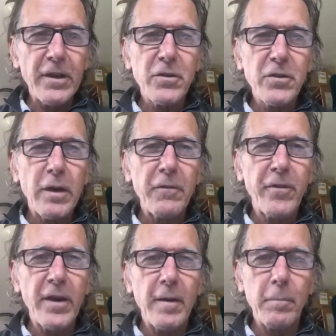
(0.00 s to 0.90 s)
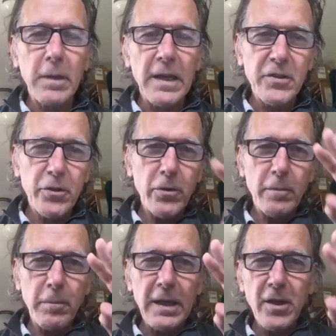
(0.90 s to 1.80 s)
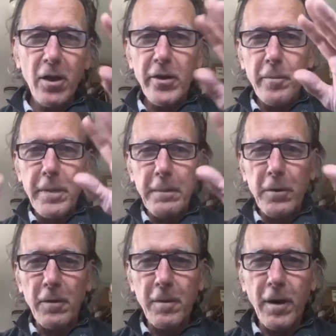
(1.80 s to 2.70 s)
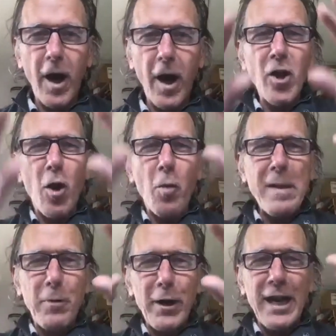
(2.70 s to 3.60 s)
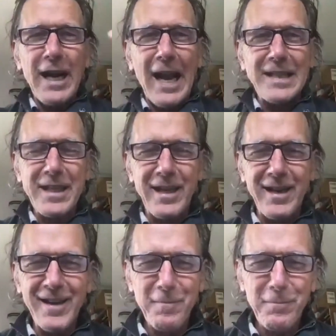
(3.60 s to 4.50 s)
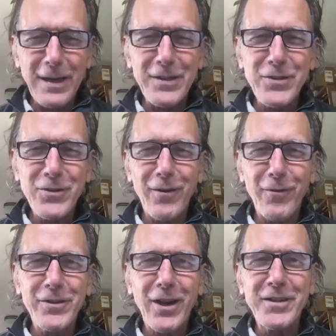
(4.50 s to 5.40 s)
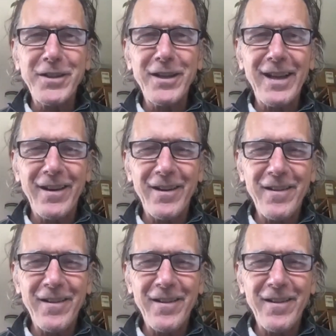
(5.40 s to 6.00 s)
It was great fun. Bless you and bless all your people. All your people in Alaska. Bless you all. Talk to you later.